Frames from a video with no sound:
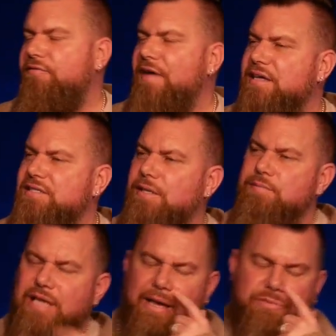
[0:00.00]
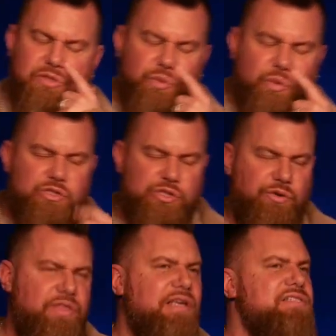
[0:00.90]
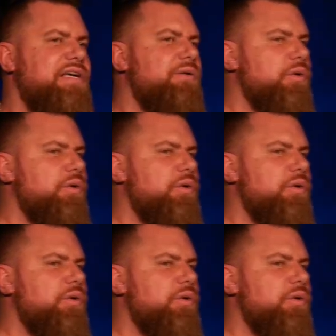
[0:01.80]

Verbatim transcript: fact, sometimes we'll do things that